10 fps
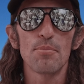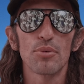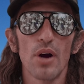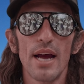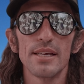
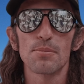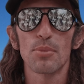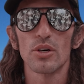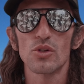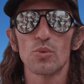prize
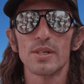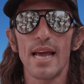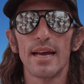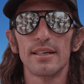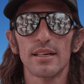purse was
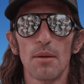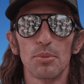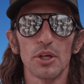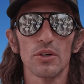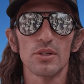added a
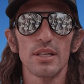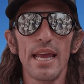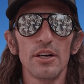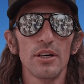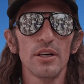couple years
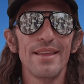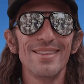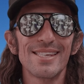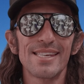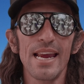later in
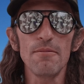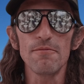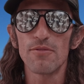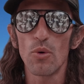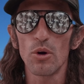the same
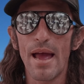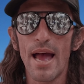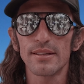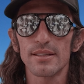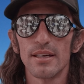
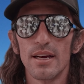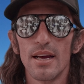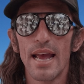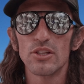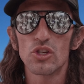format
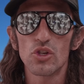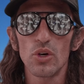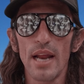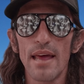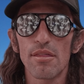and
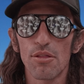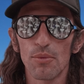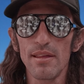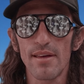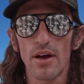stood at
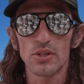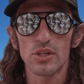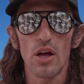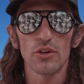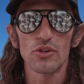
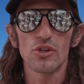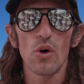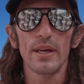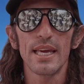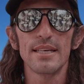$3,000
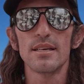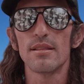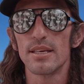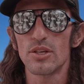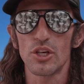going into
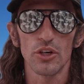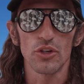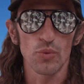this year's